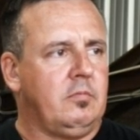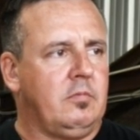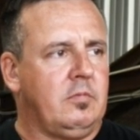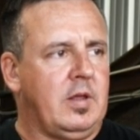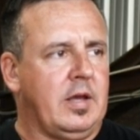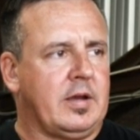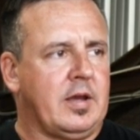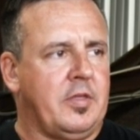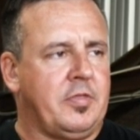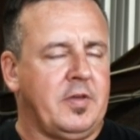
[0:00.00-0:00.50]

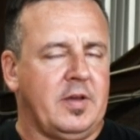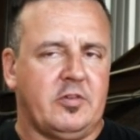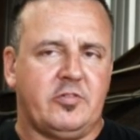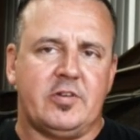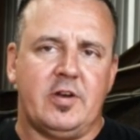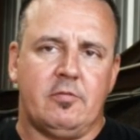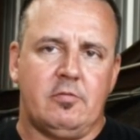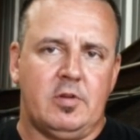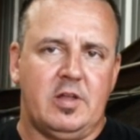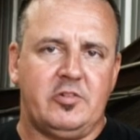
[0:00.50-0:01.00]
like I think
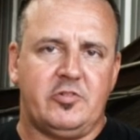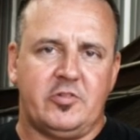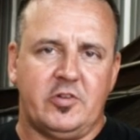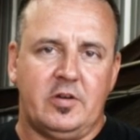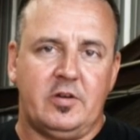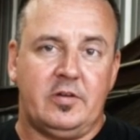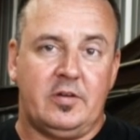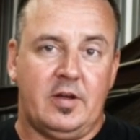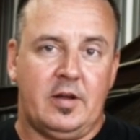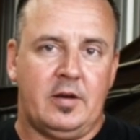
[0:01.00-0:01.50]
Chevrolet
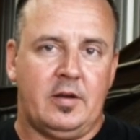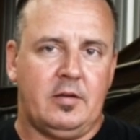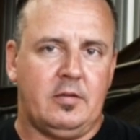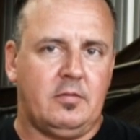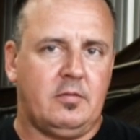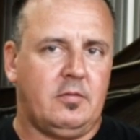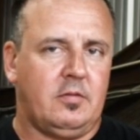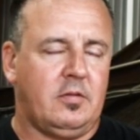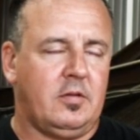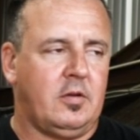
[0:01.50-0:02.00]
should have done it.
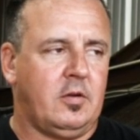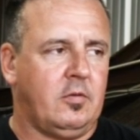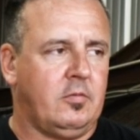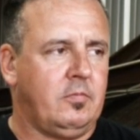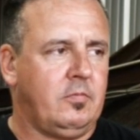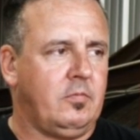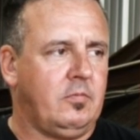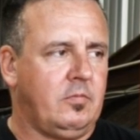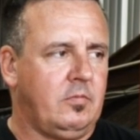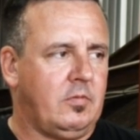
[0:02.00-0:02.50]
You know,
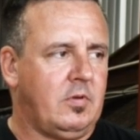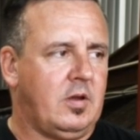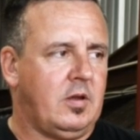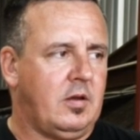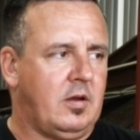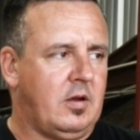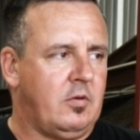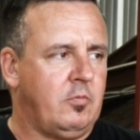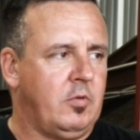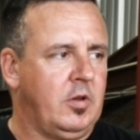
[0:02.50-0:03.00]

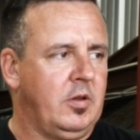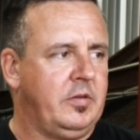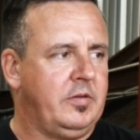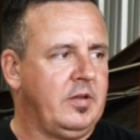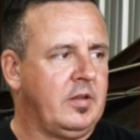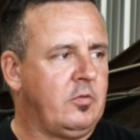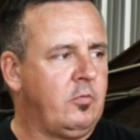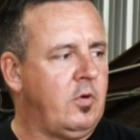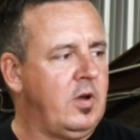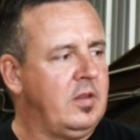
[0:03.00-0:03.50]
I really
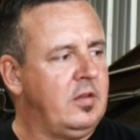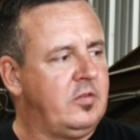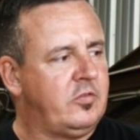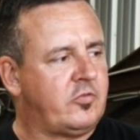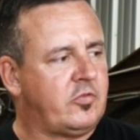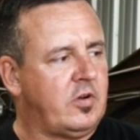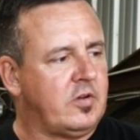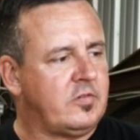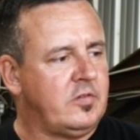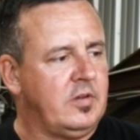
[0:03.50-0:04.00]
dig the way these
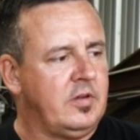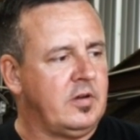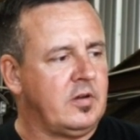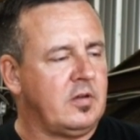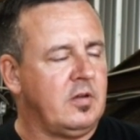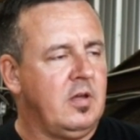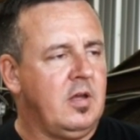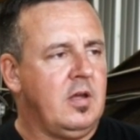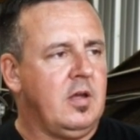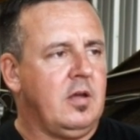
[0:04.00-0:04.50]
trucks look,
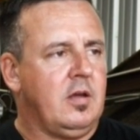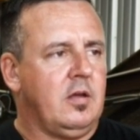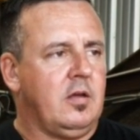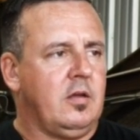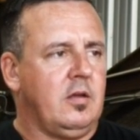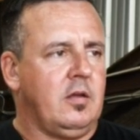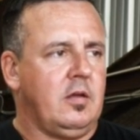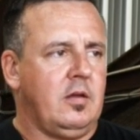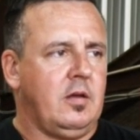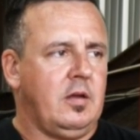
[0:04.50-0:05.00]

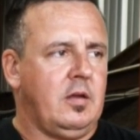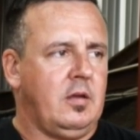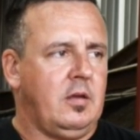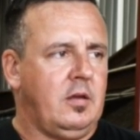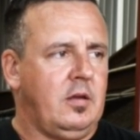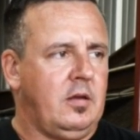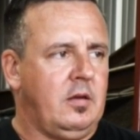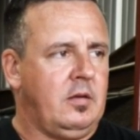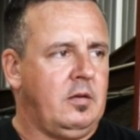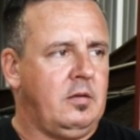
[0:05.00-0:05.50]

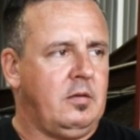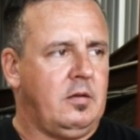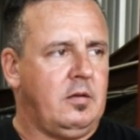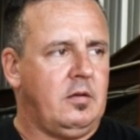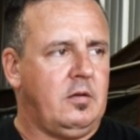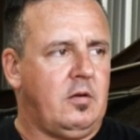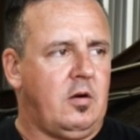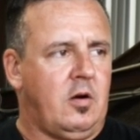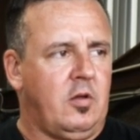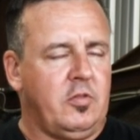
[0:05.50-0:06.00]
and
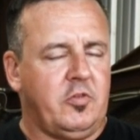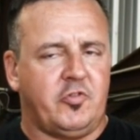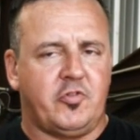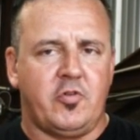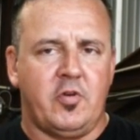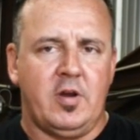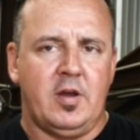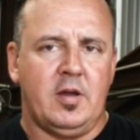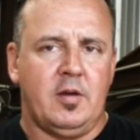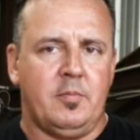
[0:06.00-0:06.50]
all the
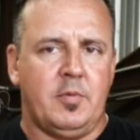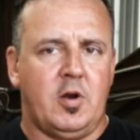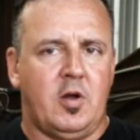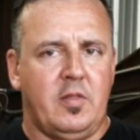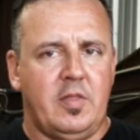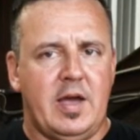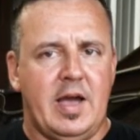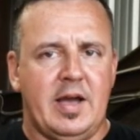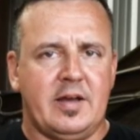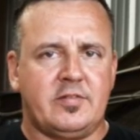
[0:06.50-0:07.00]
trim and
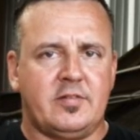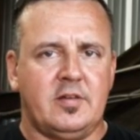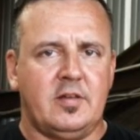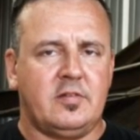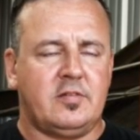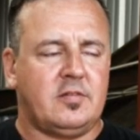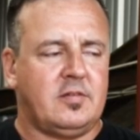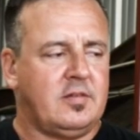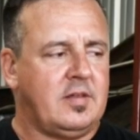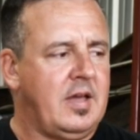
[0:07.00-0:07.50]
all the
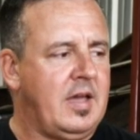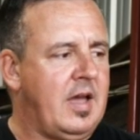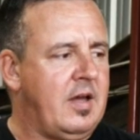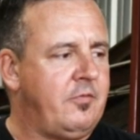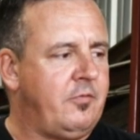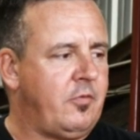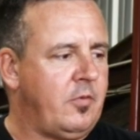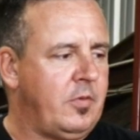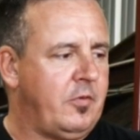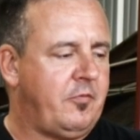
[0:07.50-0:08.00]
accents they
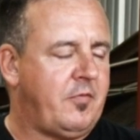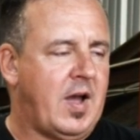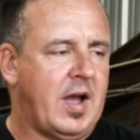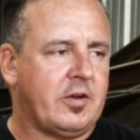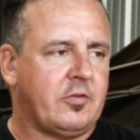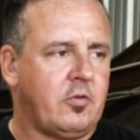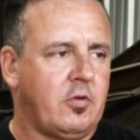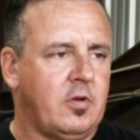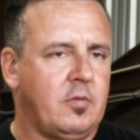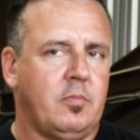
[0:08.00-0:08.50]
had from the
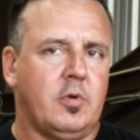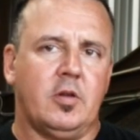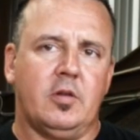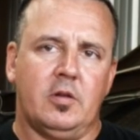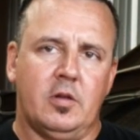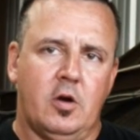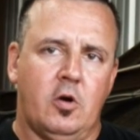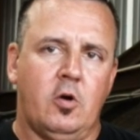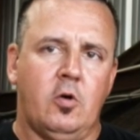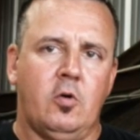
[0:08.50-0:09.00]
factory, but
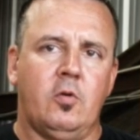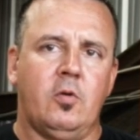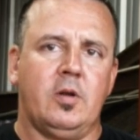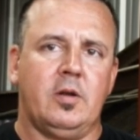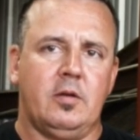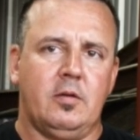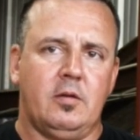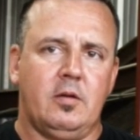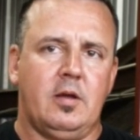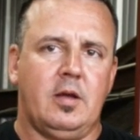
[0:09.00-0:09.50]
low
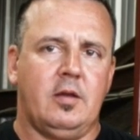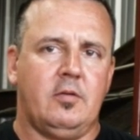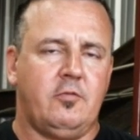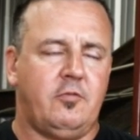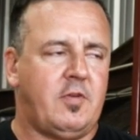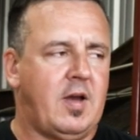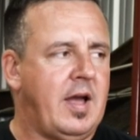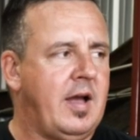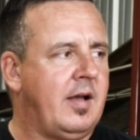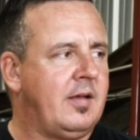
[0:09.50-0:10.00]
and
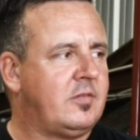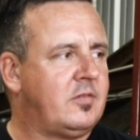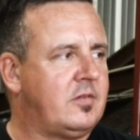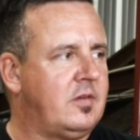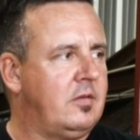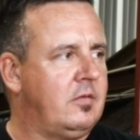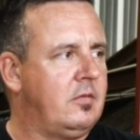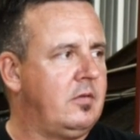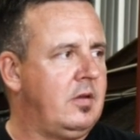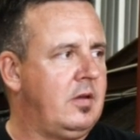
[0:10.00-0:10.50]
fast,
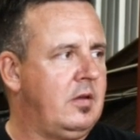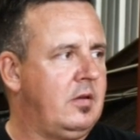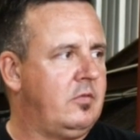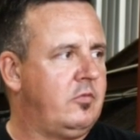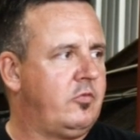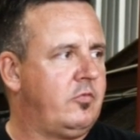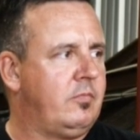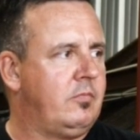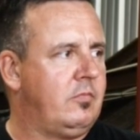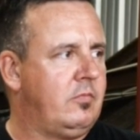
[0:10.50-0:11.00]

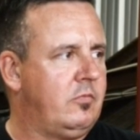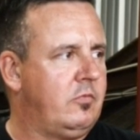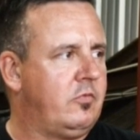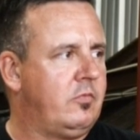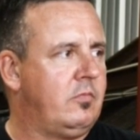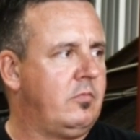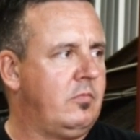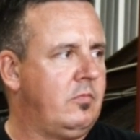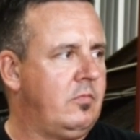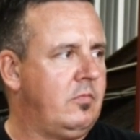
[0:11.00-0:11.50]

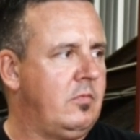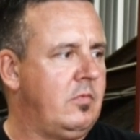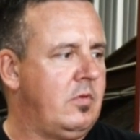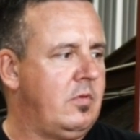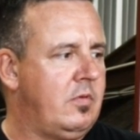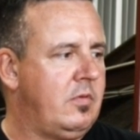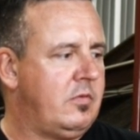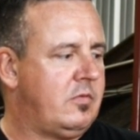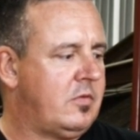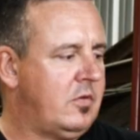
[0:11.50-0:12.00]

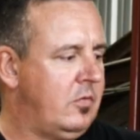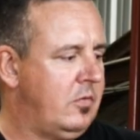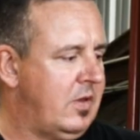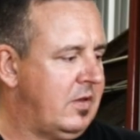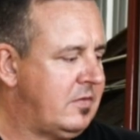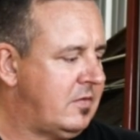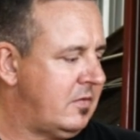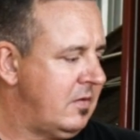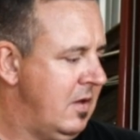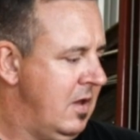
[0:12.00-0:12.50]
and so
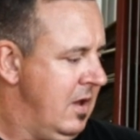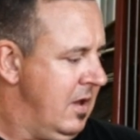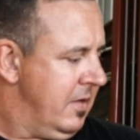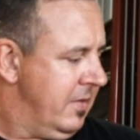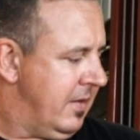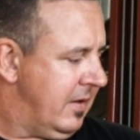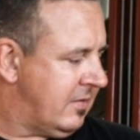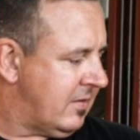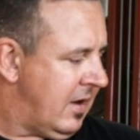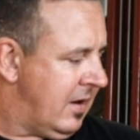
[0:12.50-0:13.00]
that's
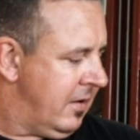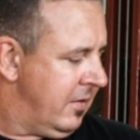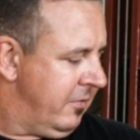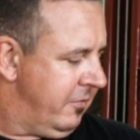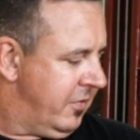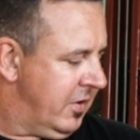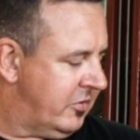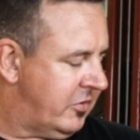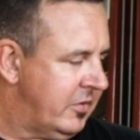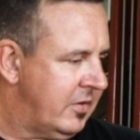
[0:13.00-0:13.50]
kind of the
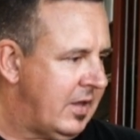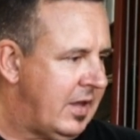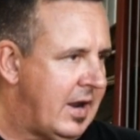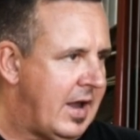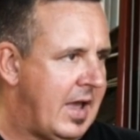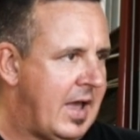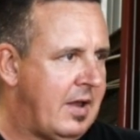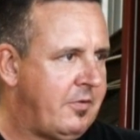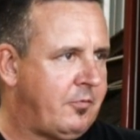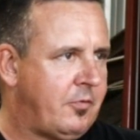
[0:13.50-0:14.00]
vision that
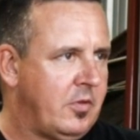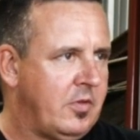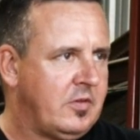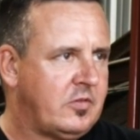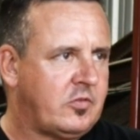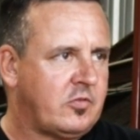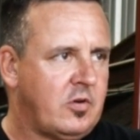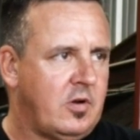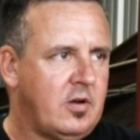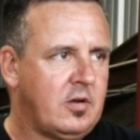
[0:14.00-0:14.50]
I had for
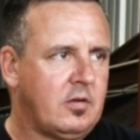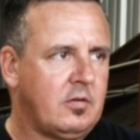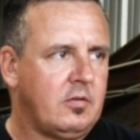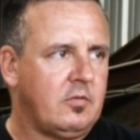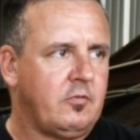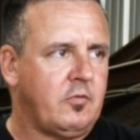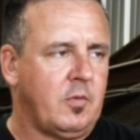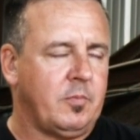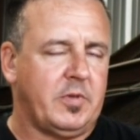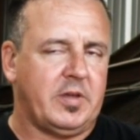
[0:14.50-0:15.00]
this truck
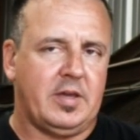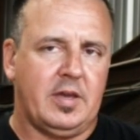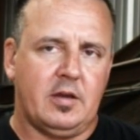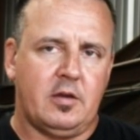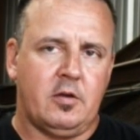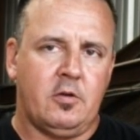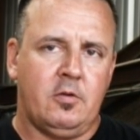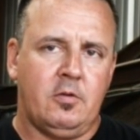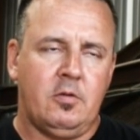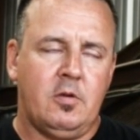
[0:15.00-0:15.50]
from the
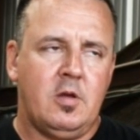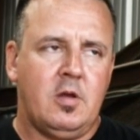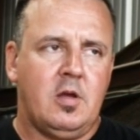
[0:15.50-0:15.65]
get-go.